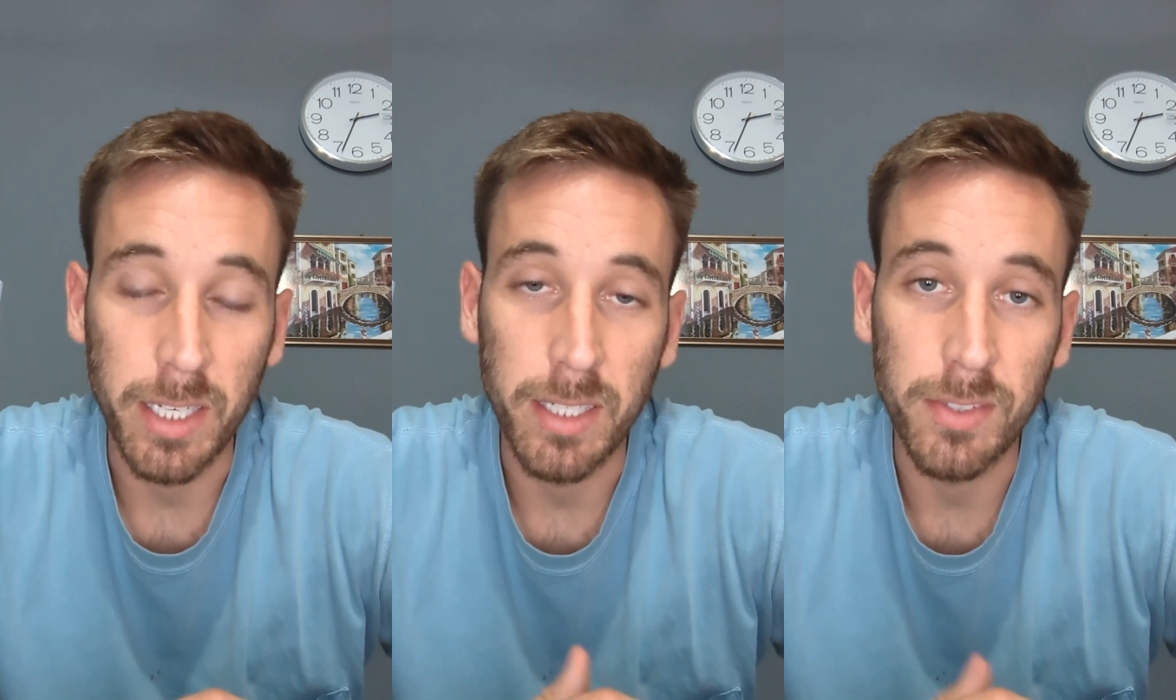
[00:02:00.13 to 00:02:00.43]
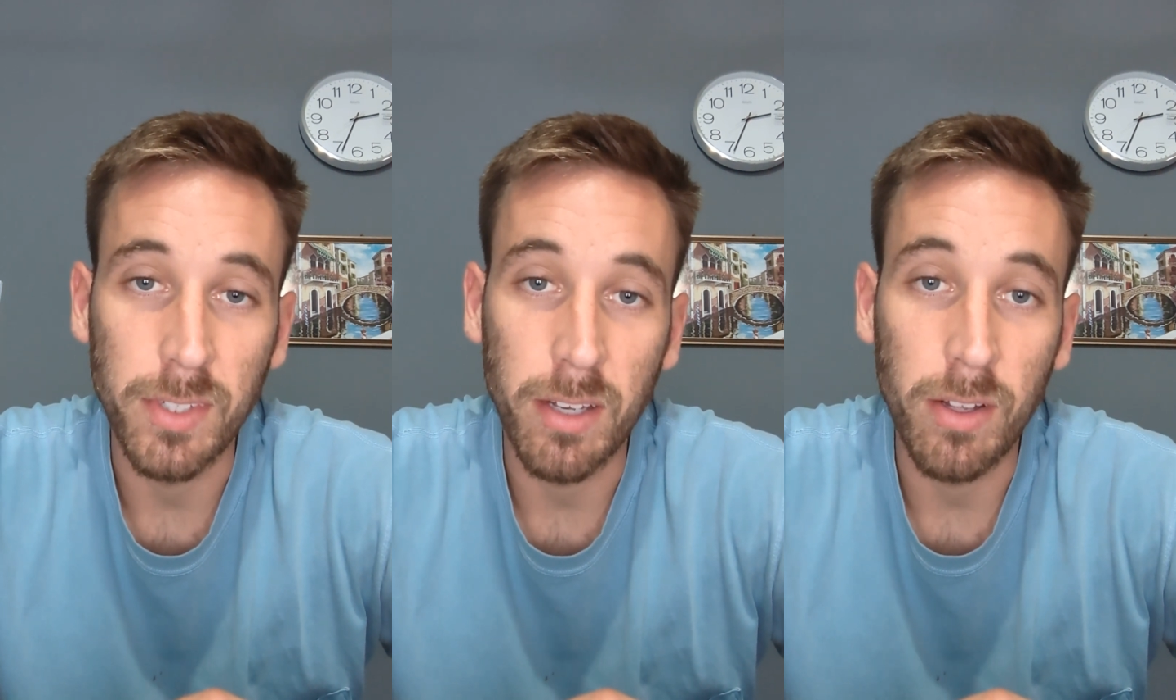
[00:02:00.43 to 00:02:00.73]
getting to
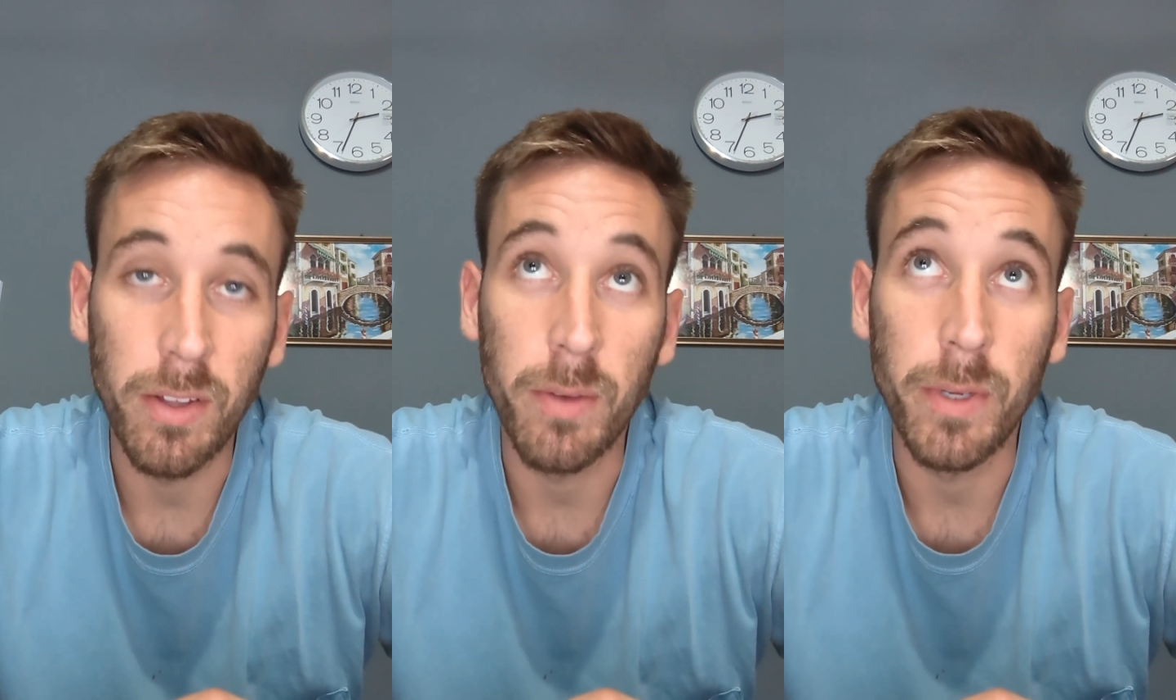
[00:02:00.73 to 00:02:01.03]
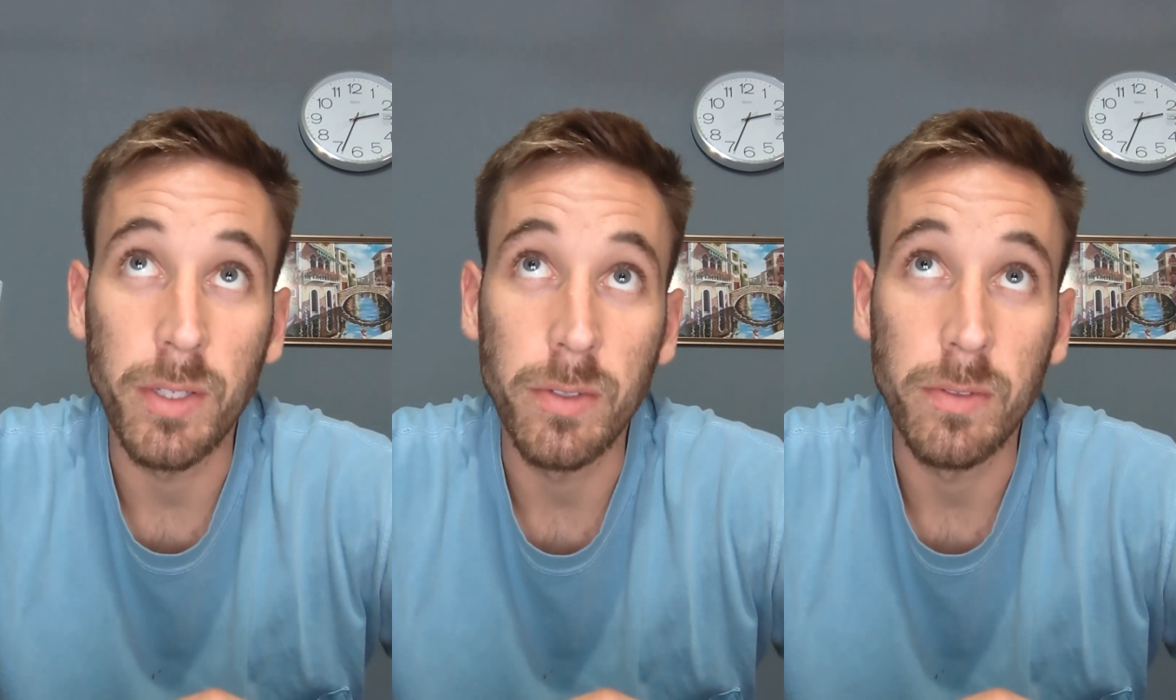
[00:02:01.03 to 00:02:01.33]
see all that
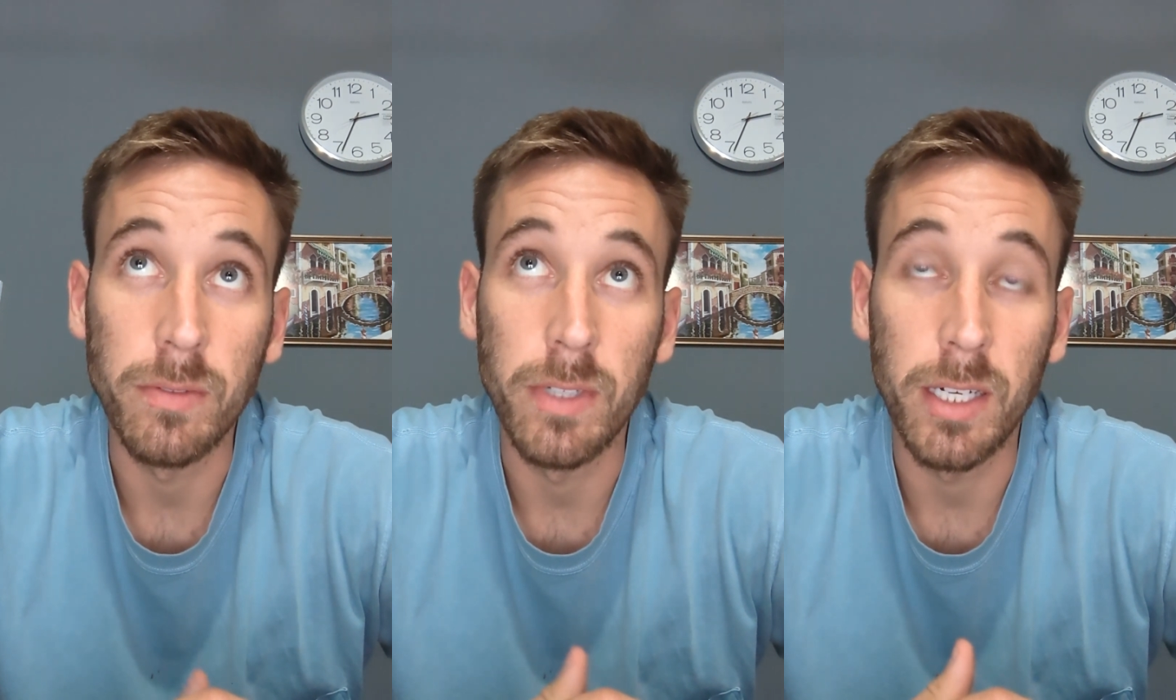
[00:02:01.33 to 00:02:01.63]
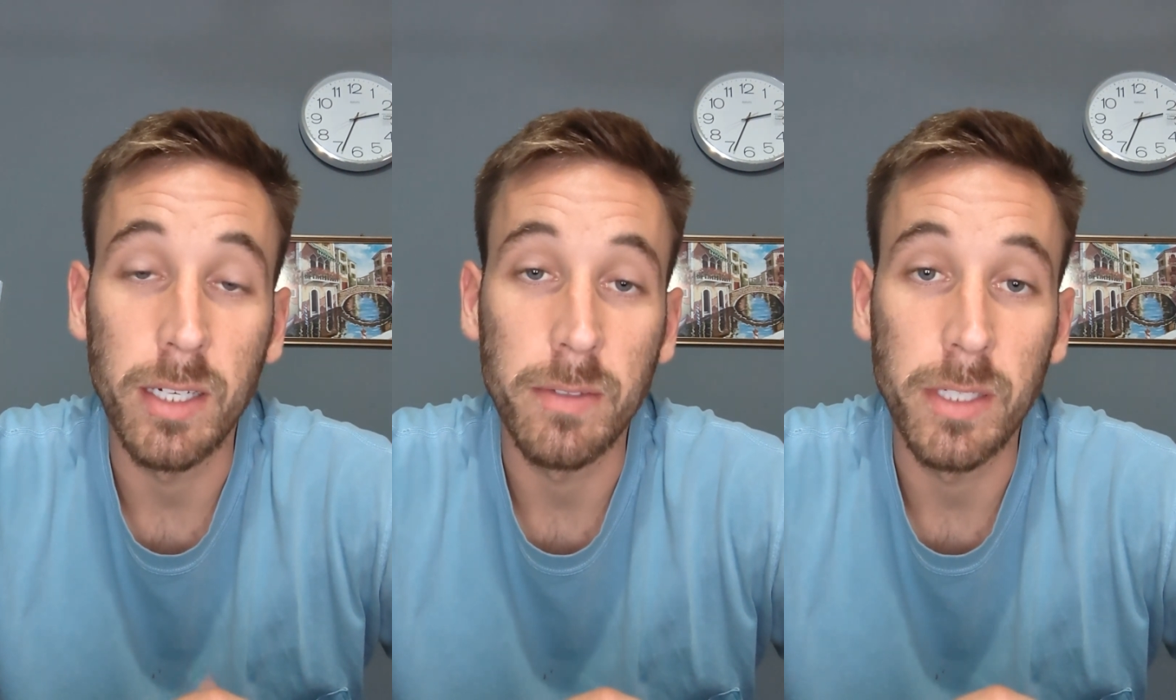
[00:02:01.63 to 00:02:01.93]
we do
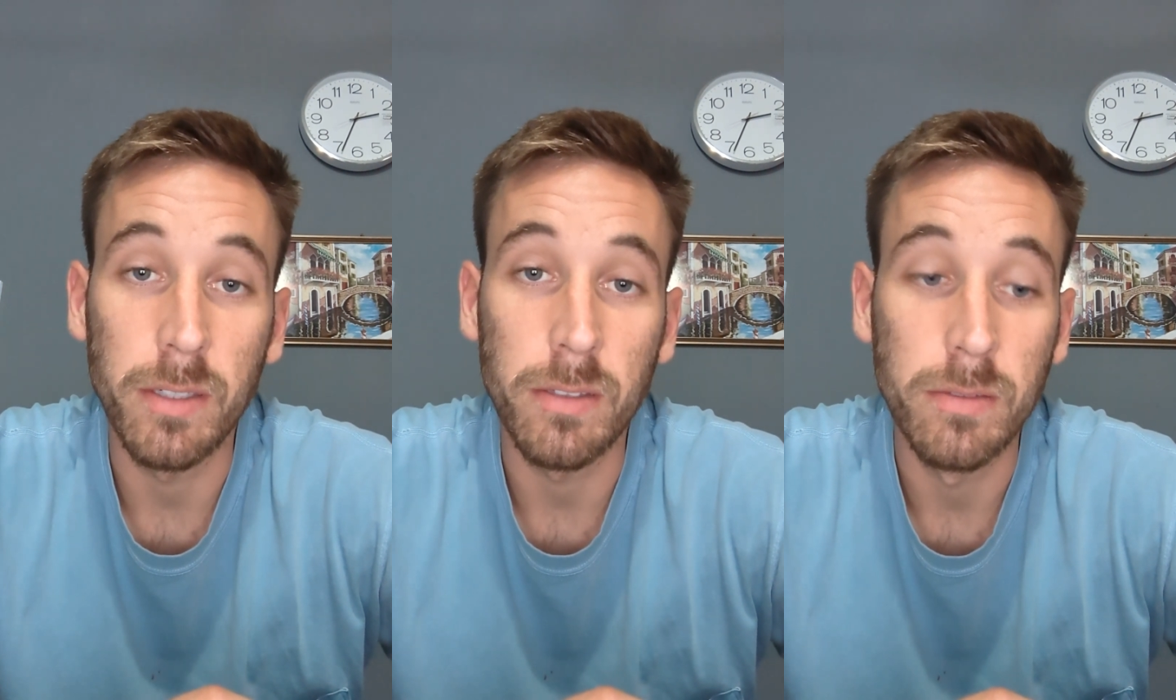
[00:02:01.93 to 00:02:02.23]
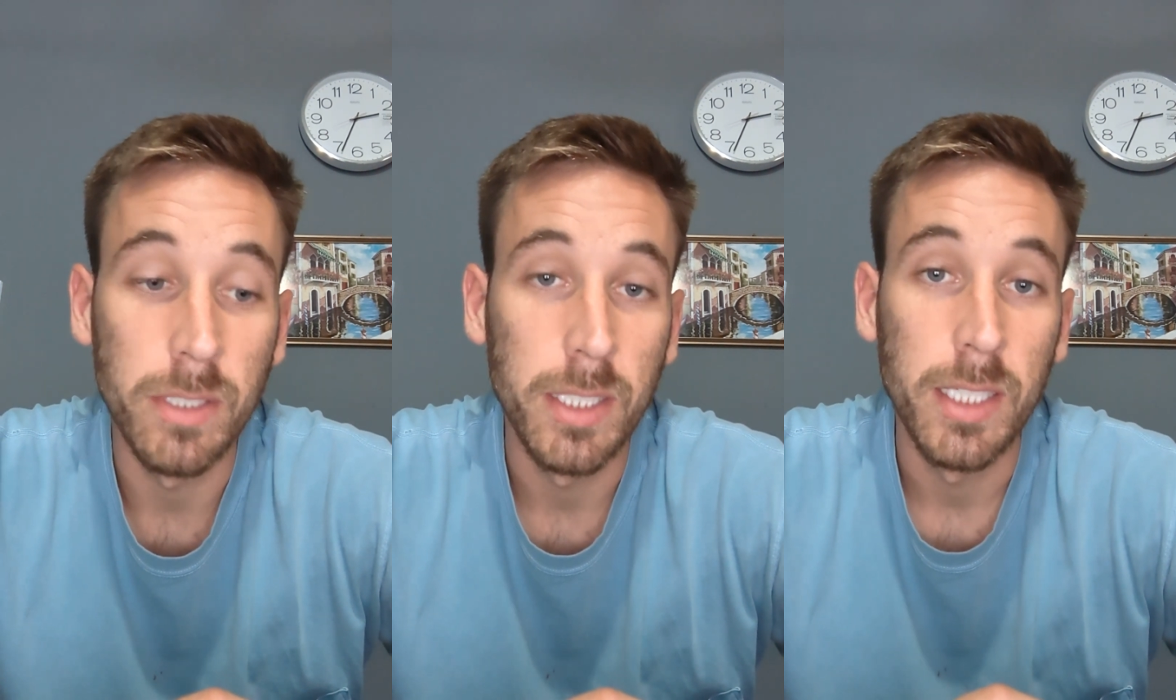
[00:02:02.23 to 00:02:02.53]
here
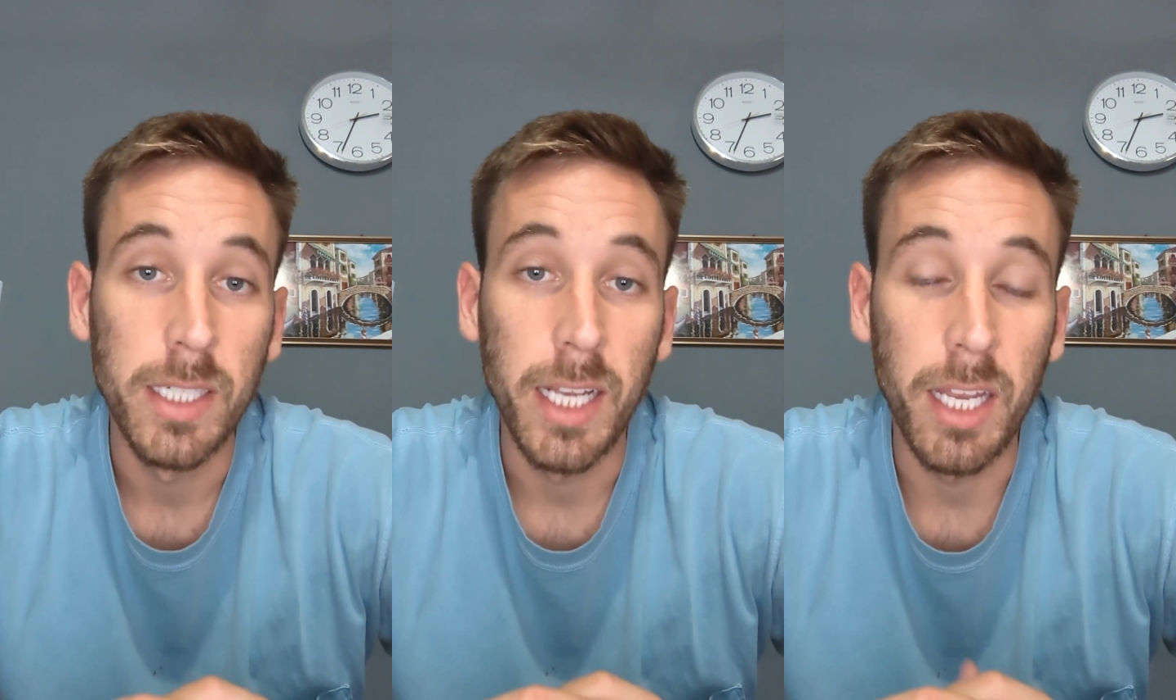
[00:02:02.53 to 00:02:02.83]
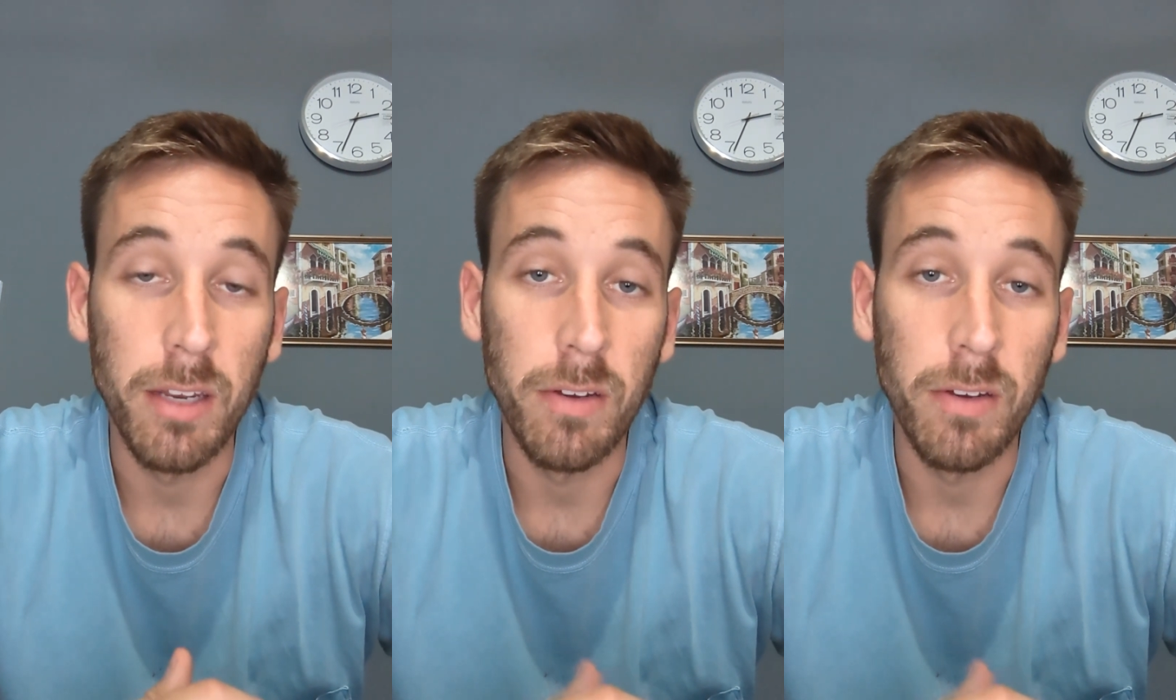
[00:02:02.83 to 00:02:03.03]
in